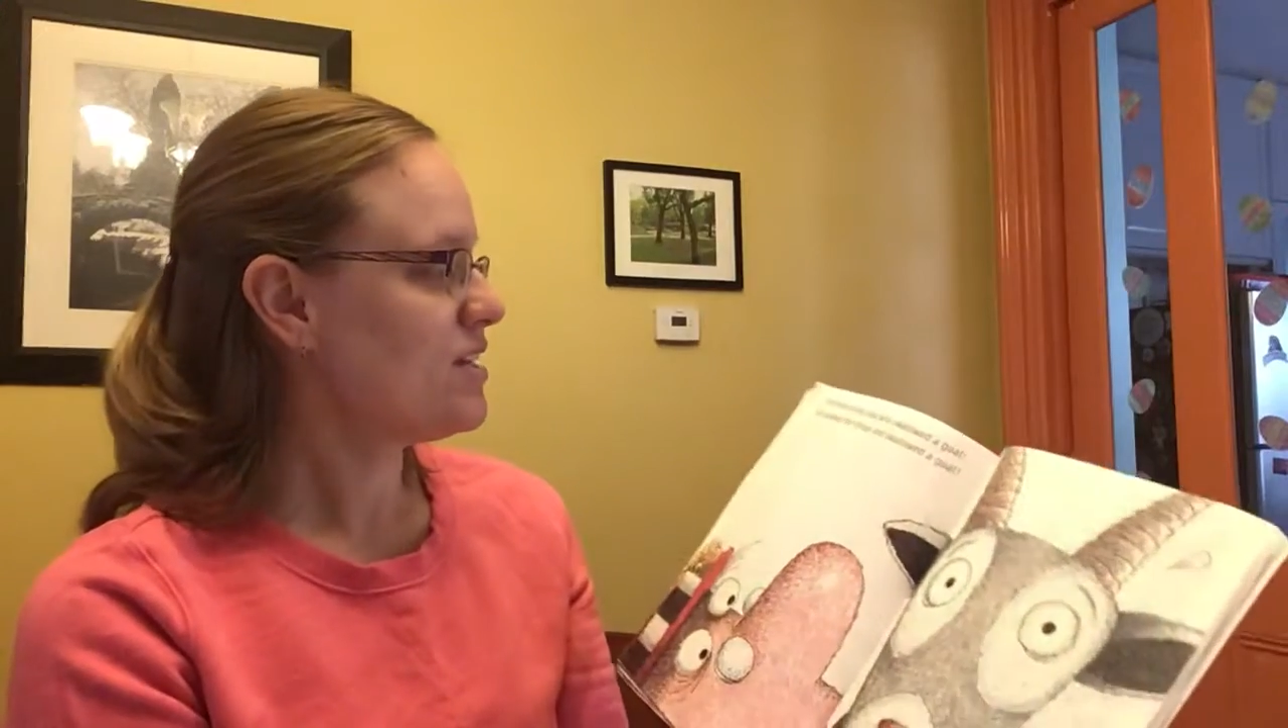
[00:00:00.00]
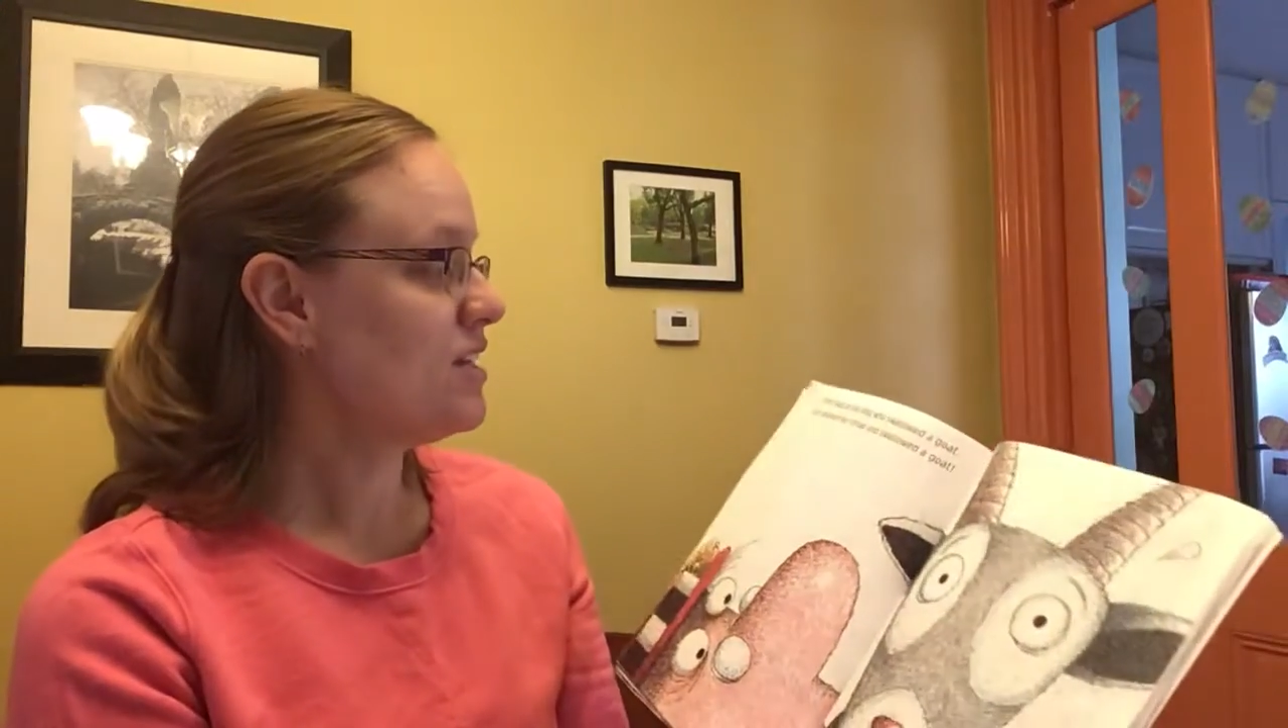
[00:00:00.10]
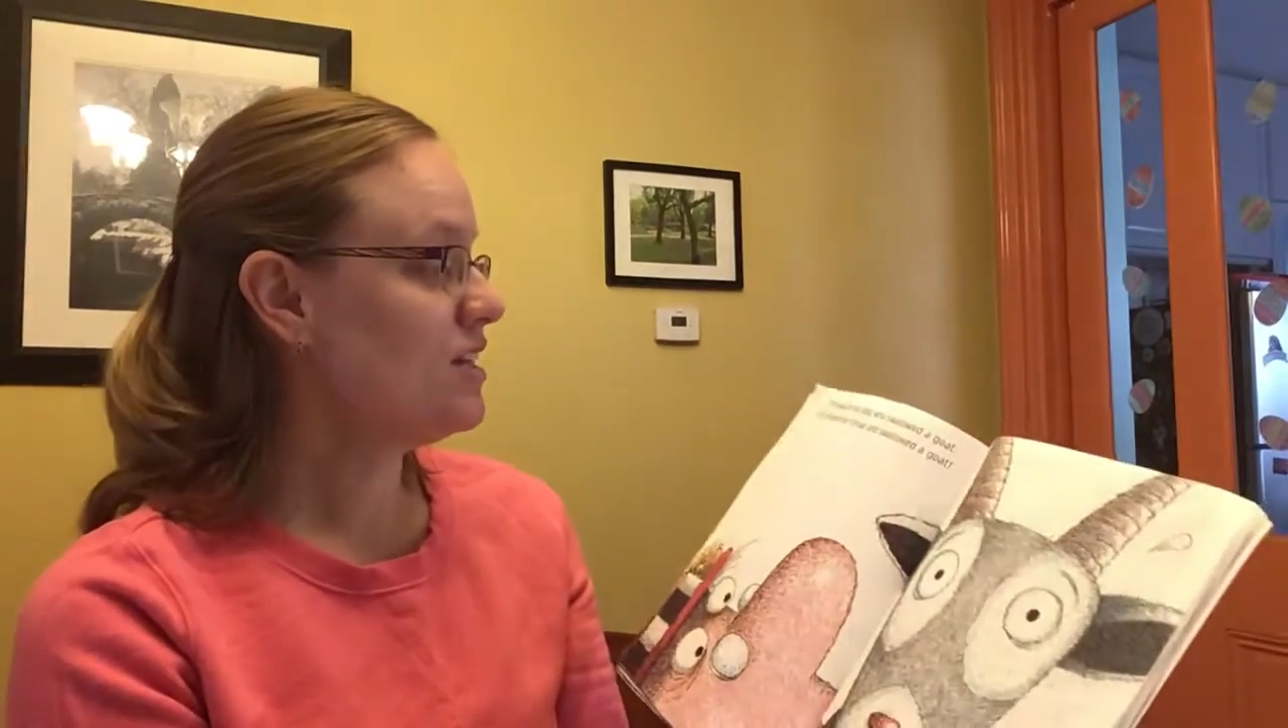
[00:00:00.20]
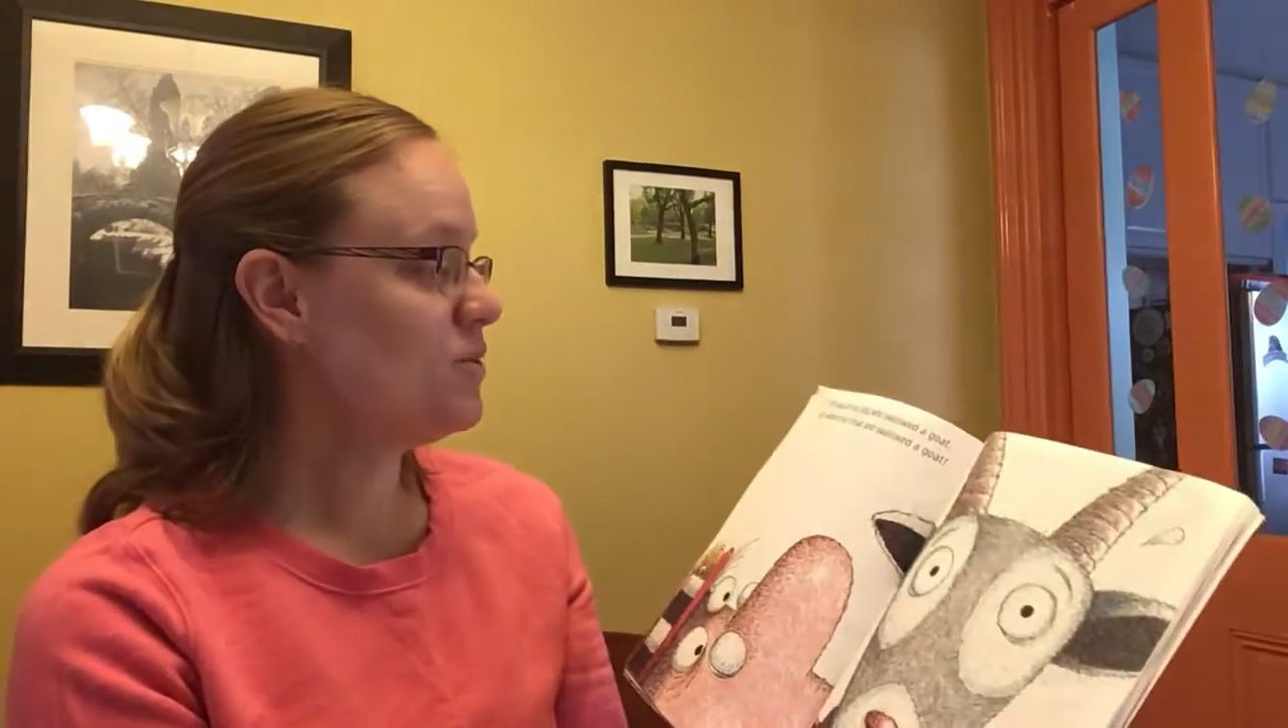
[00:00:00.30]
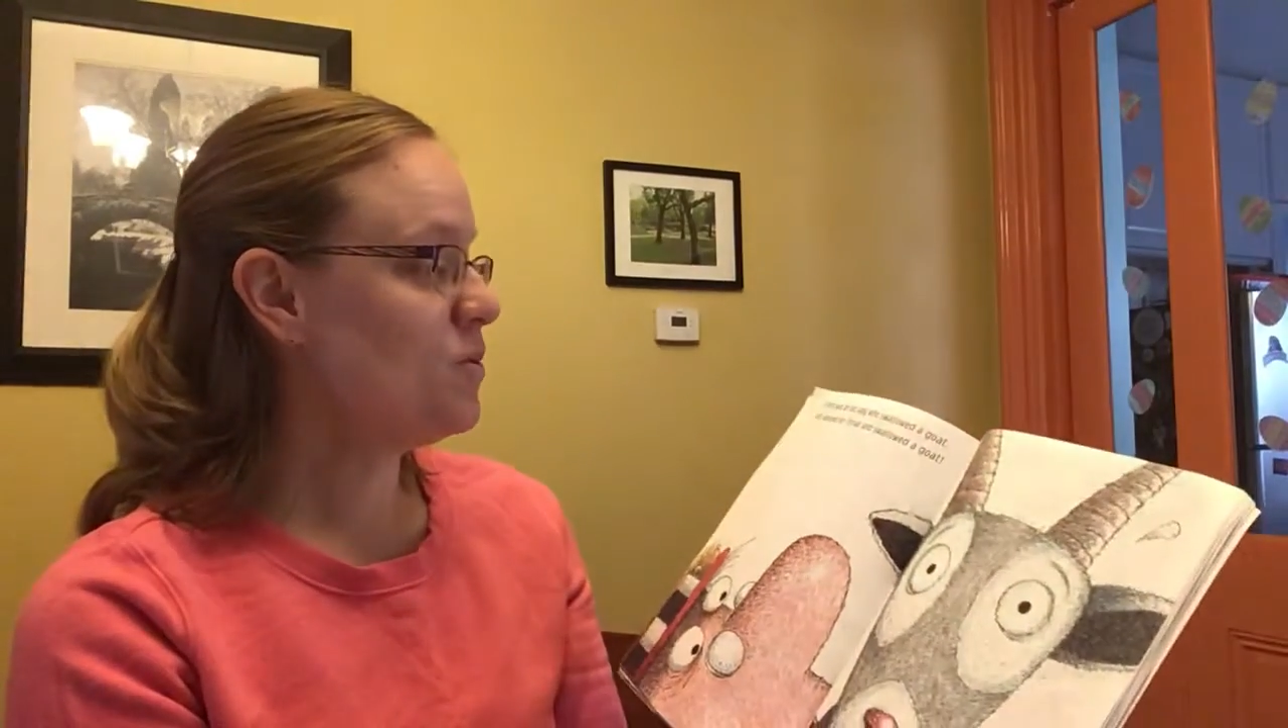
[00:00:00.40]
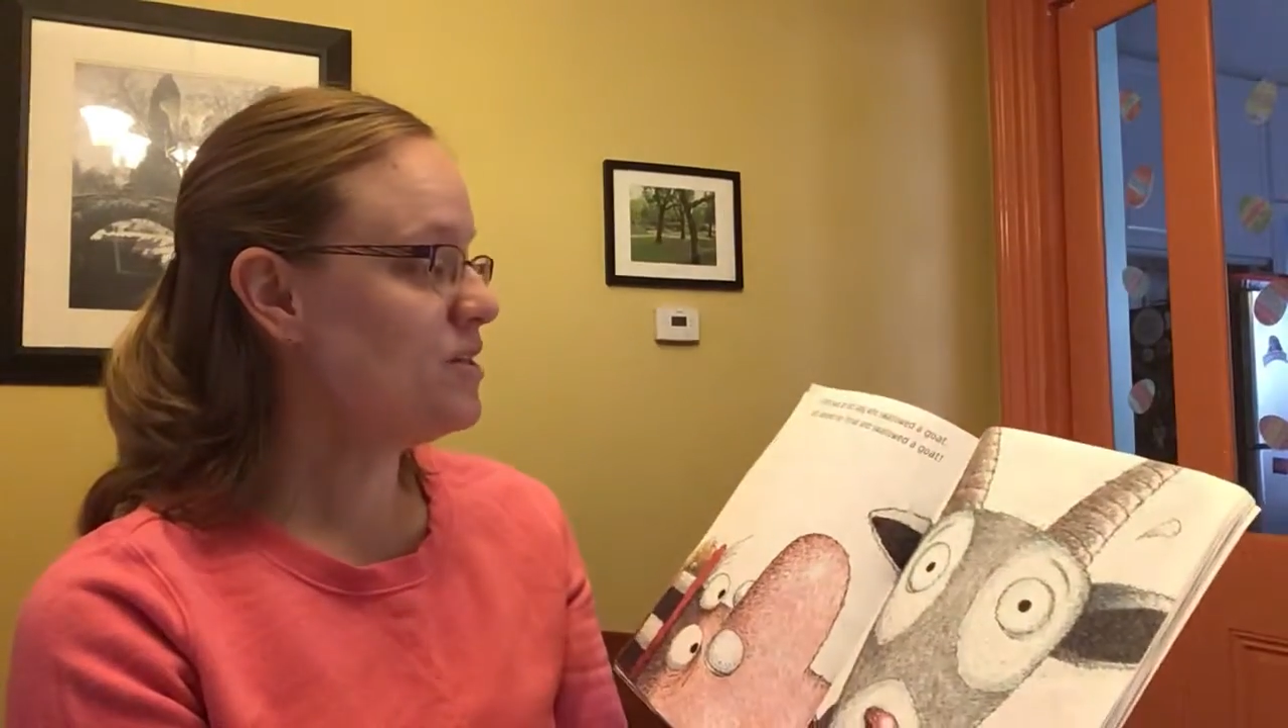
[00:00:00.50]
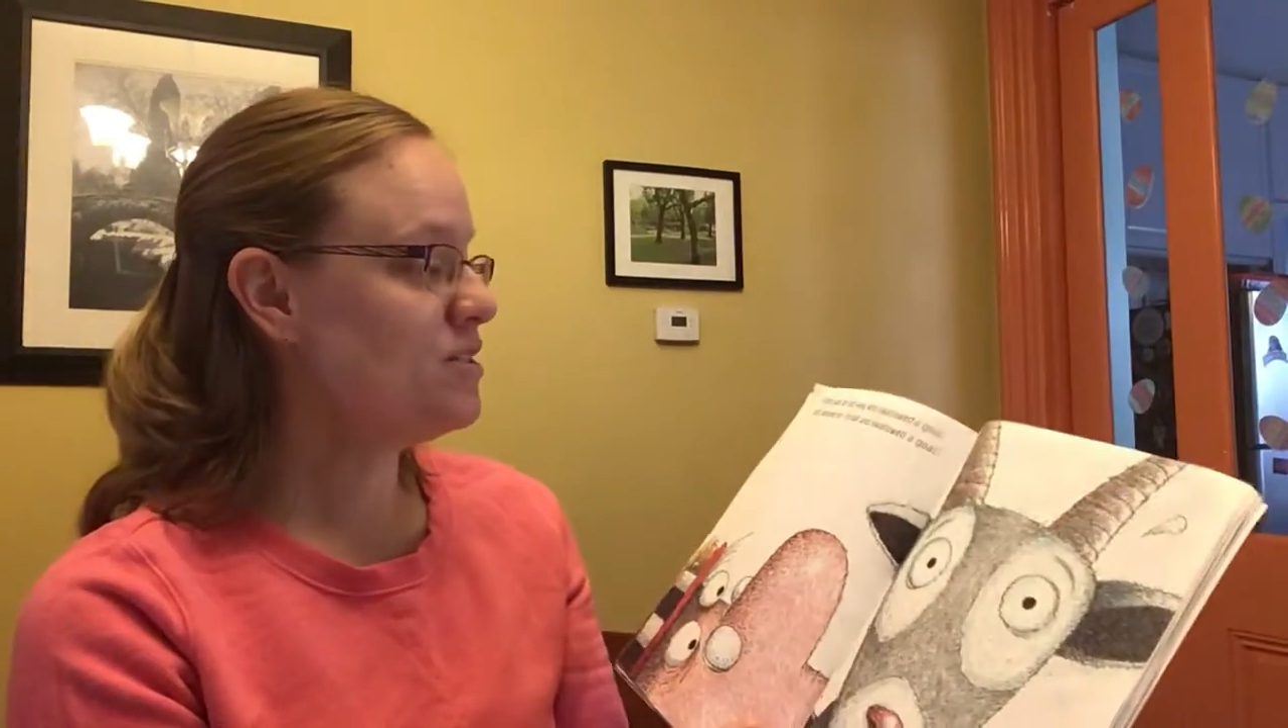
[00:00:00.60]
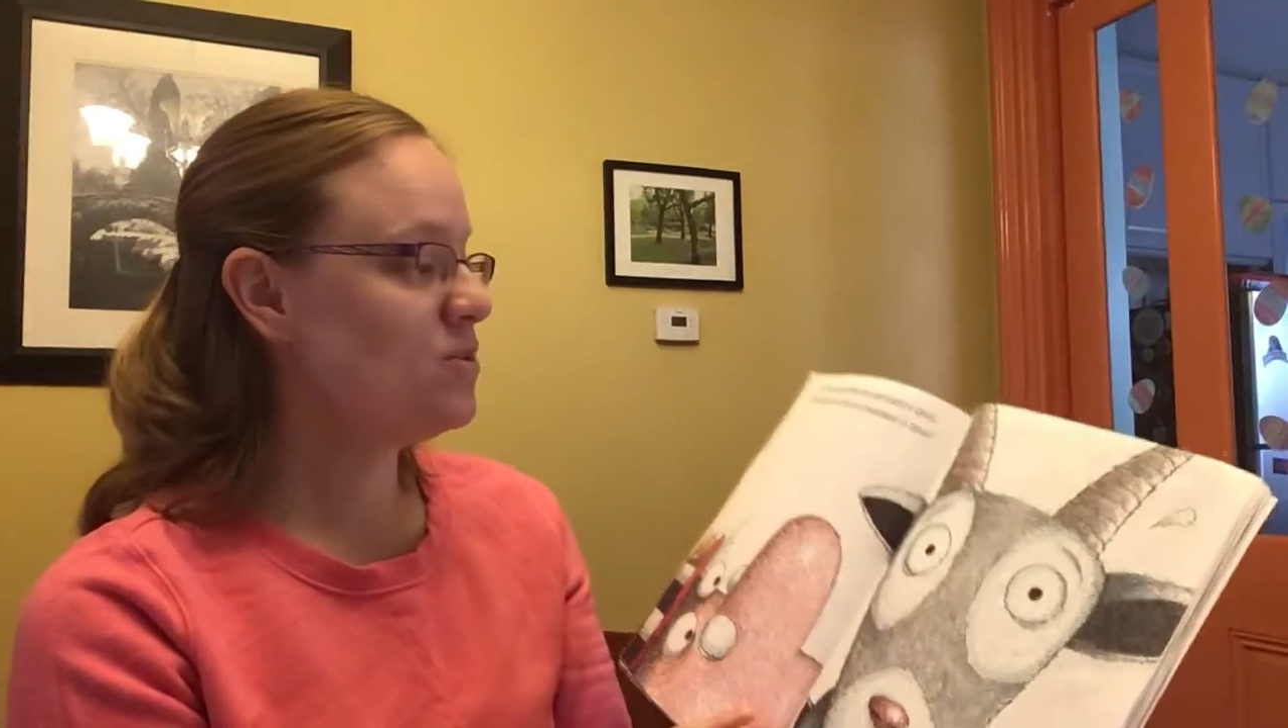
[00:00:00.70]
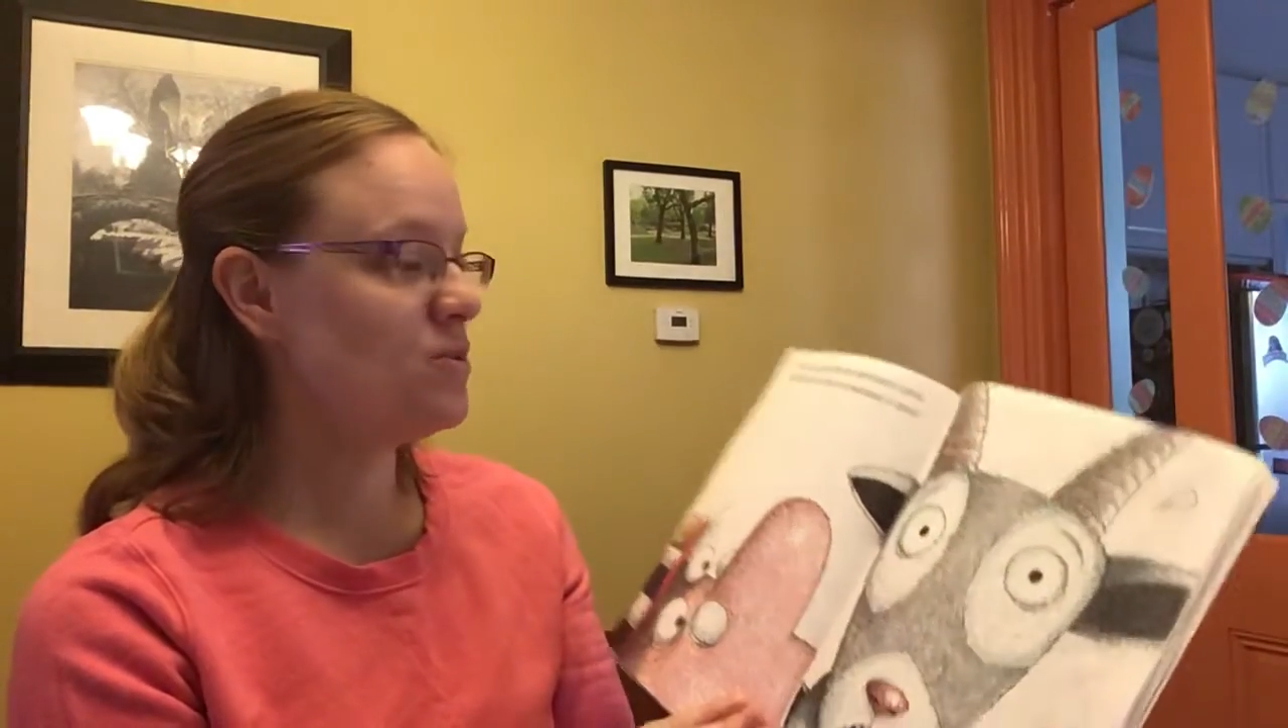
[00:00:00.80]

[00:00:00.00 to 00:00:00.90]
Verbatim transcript: There was an